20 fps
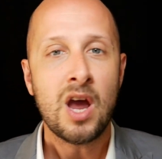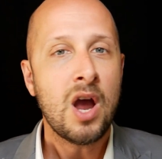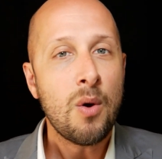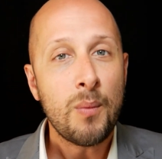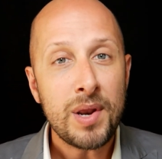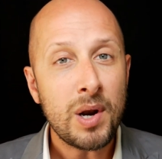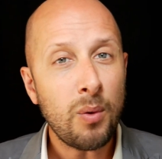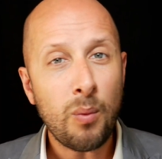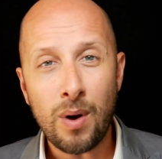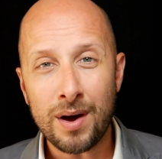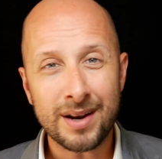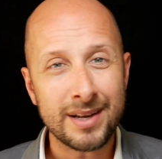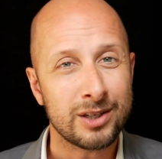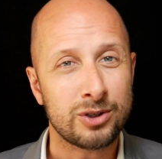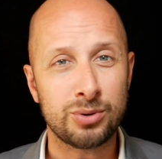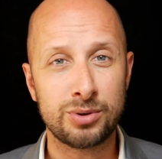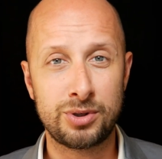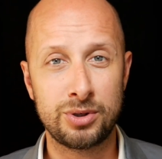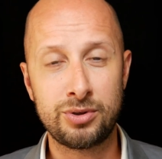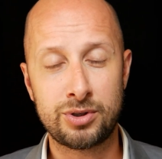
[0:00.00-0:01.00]
We don't want to
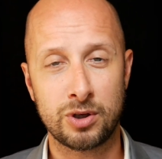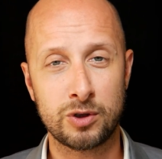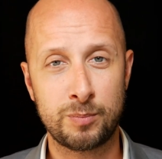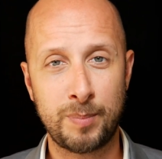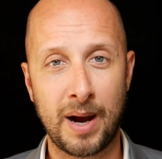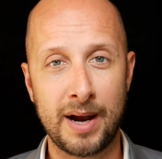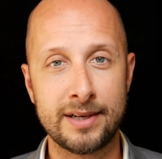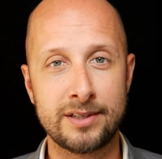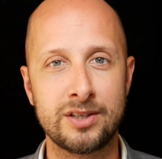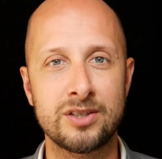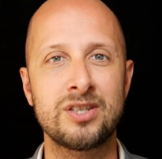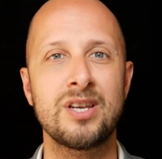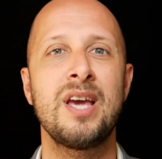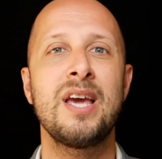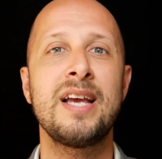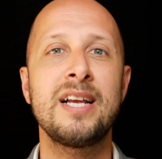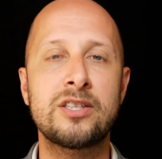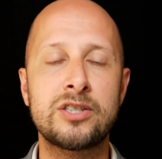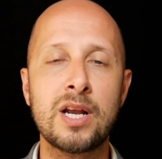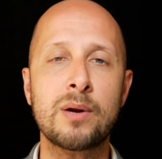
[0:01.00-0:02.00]
introduce those biases.
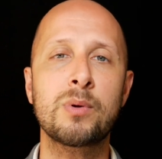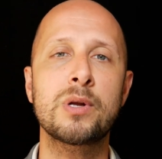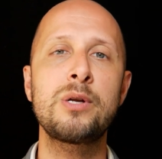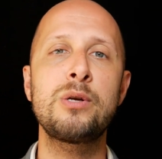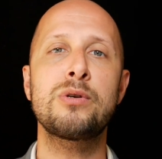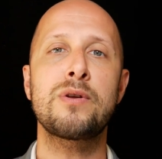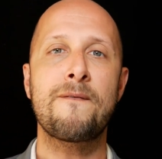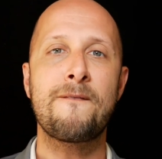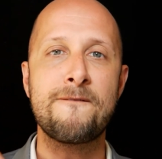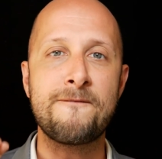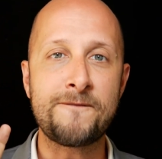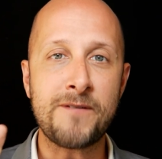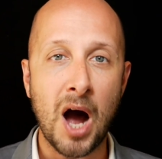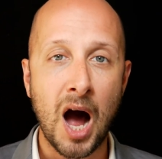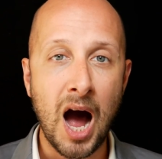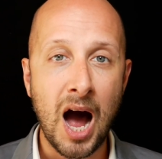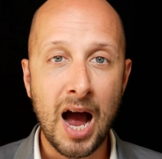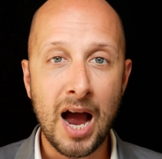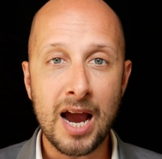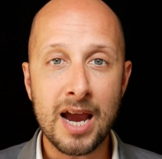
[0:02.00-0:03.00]
Instead, we're going to use
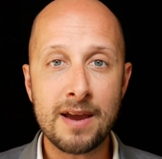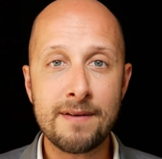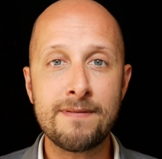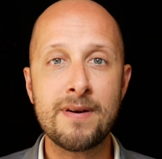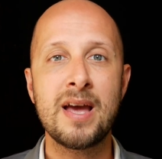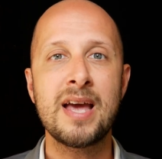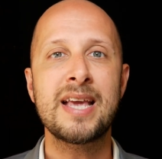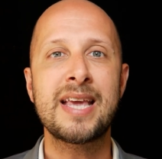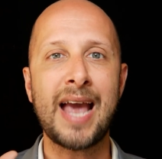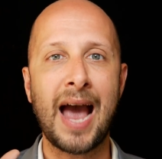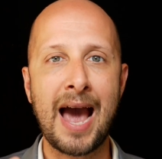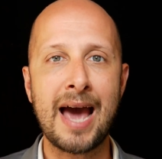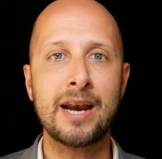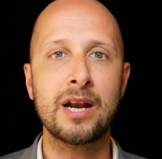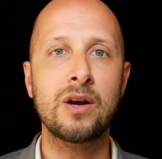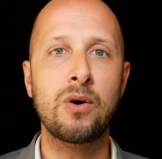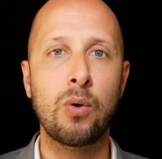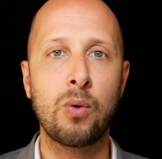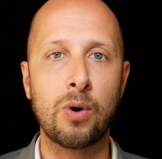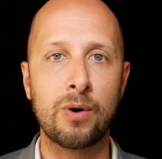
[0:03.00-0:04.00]
5
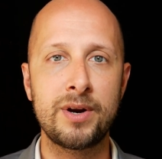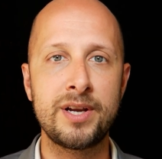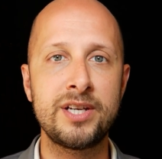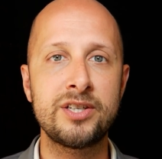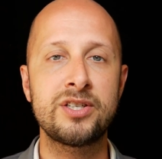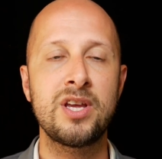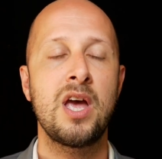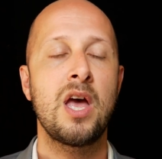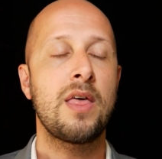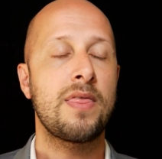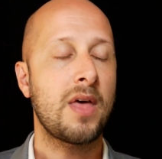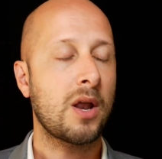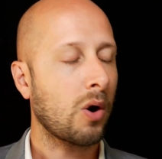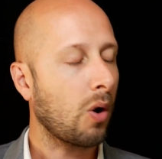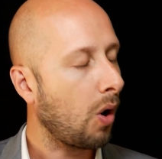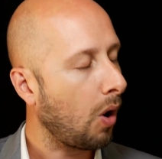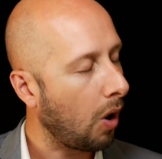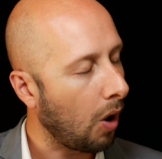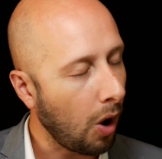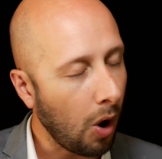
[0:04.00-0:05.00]
categories that
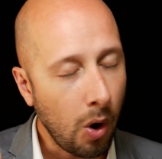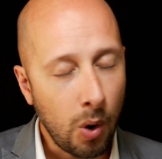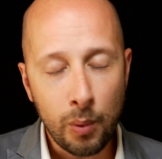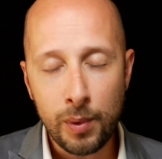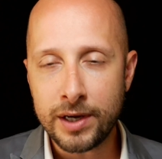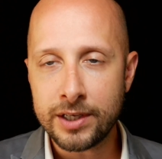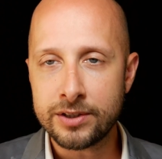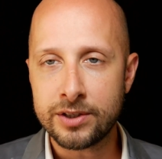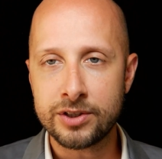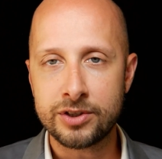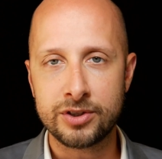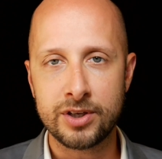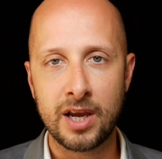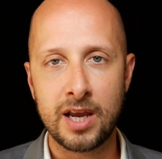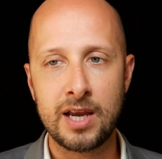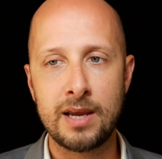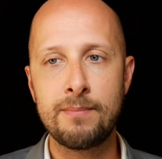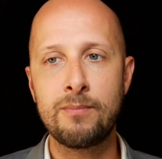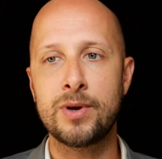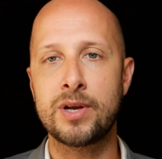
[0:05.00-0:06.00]
are always the
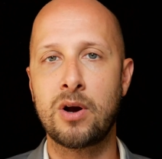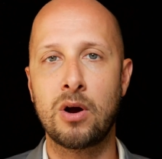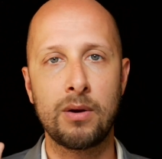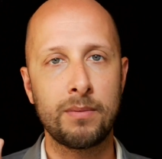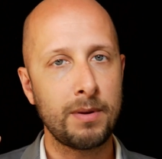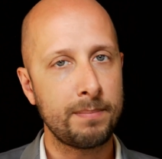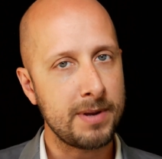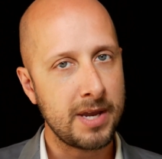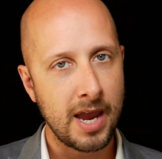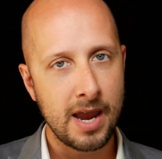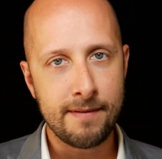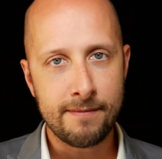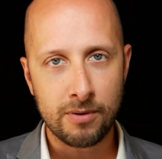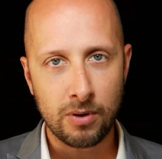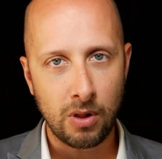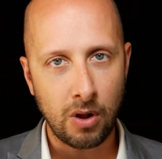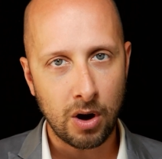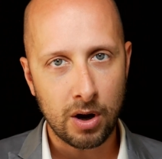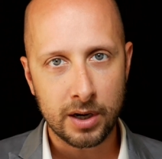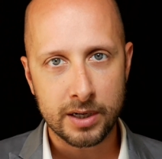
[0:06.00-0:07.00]
same. We call them the
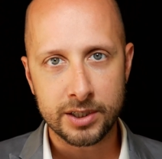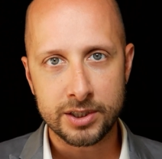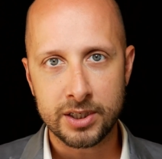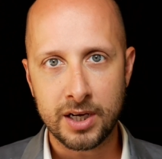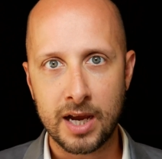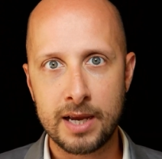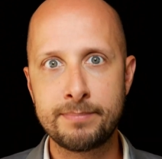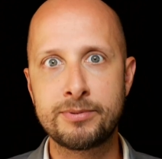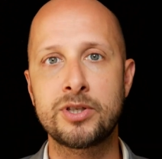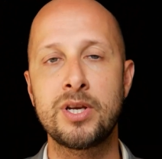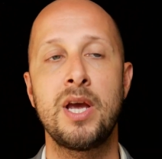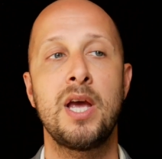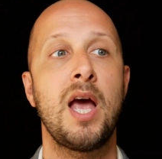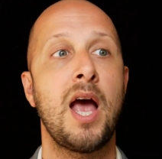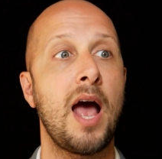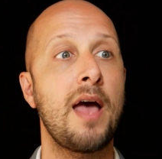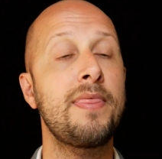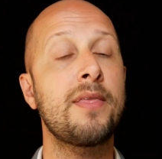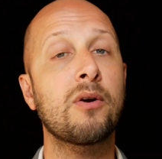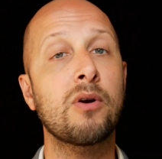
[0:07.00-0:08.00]
behavioral archetypes,
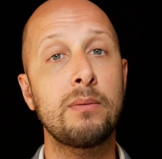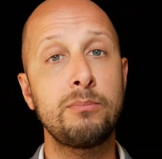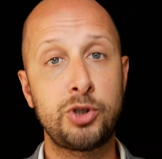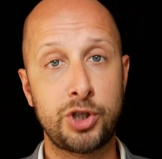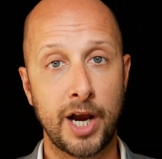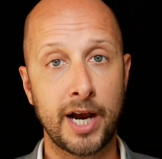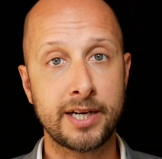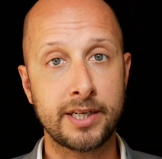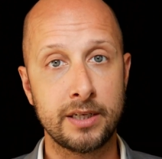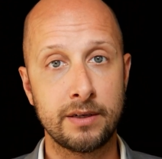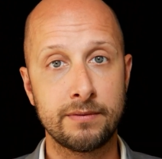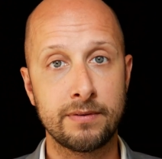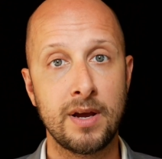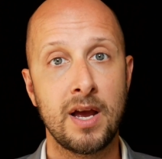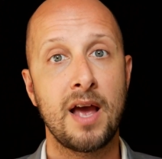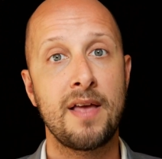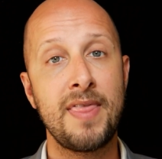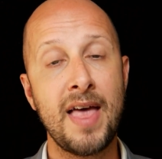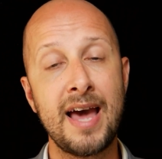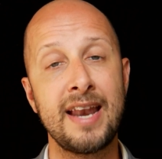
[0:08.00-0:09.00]
and they're objective.
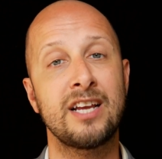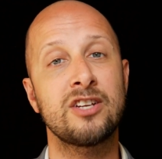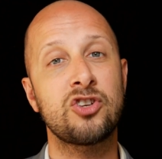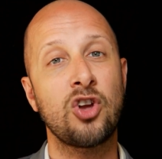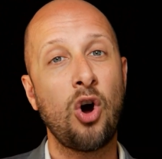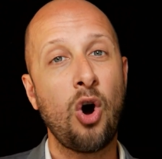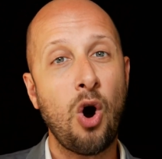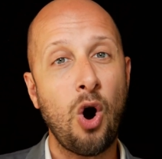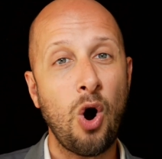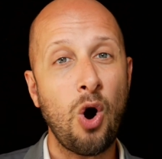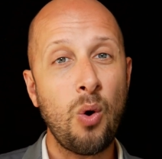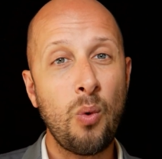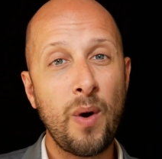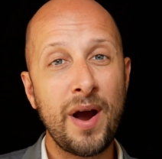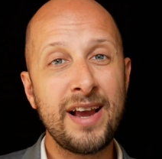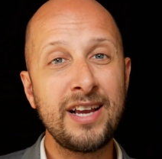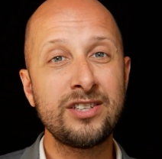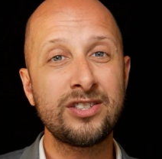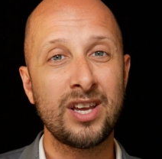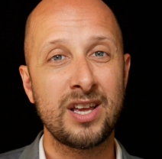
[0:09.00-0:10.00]
And that is
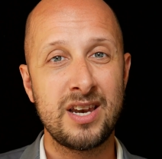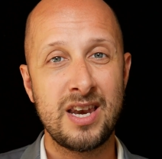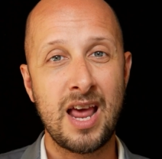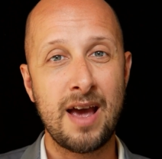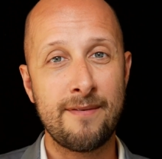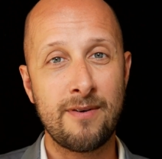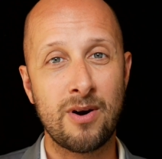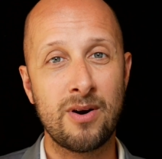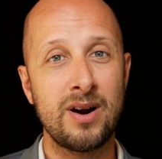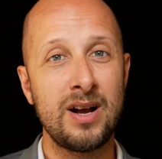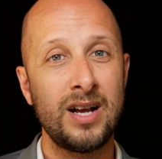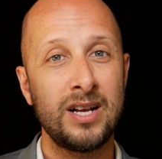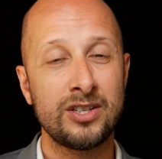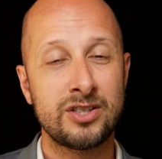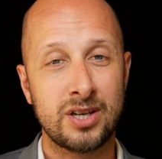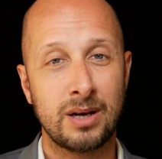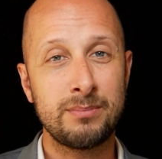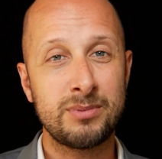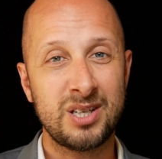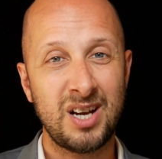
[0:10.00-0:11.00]
always, never,
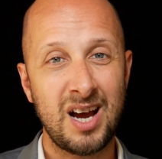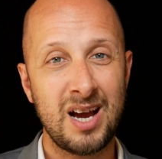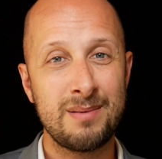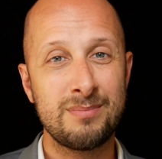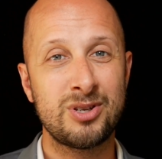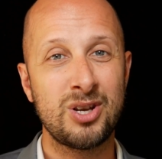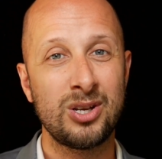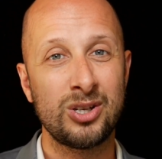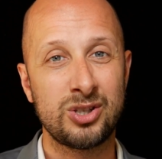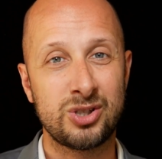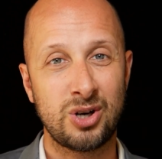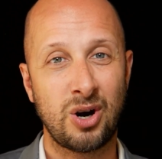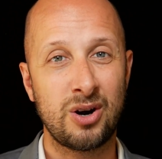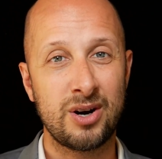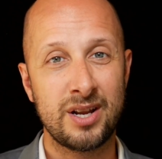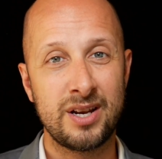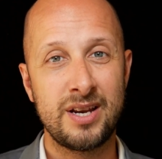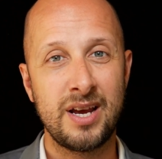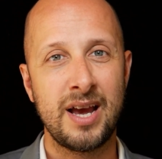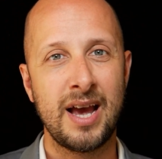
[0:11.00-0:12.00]
sometimes,
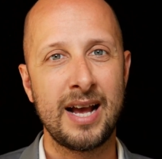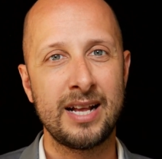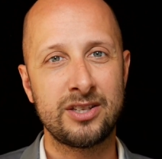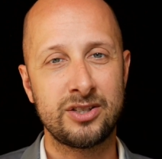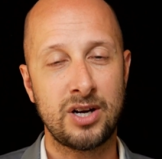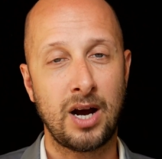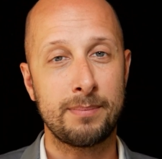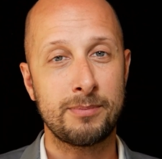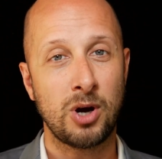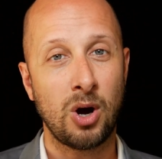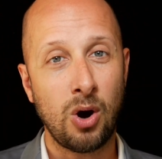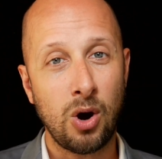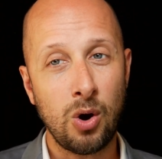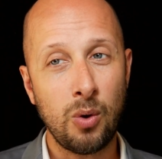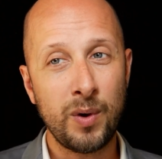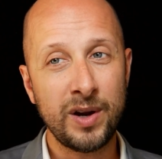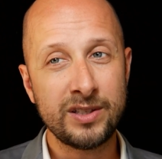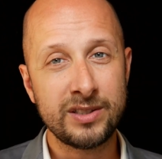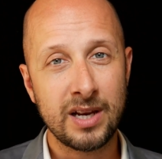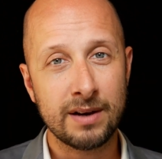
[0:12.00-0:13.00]
started, and stopped.
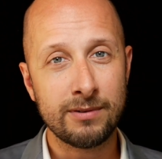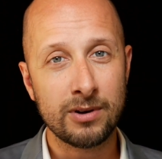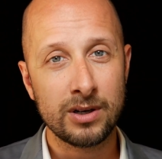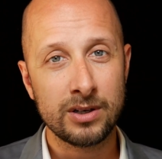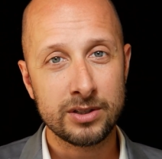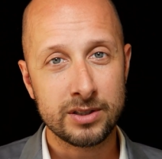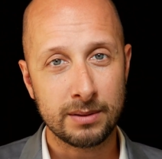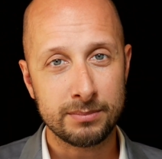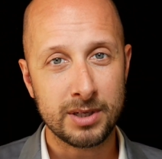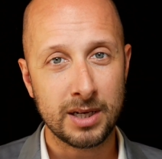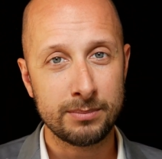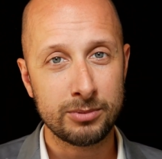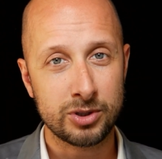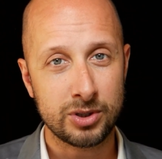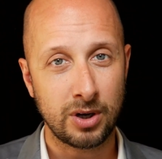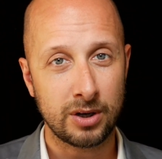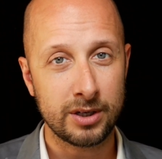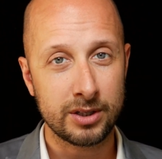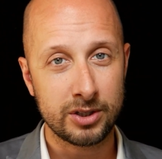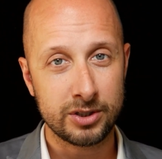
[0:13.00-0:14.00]
Always, never, sometimes,
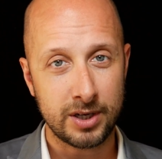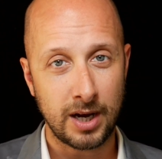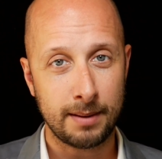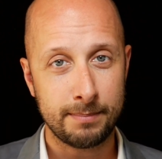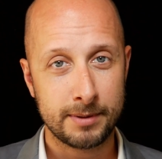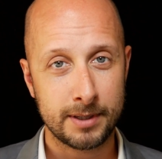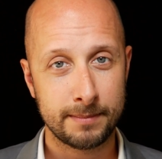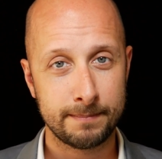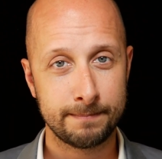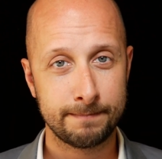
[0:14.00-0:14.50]
started, stopped.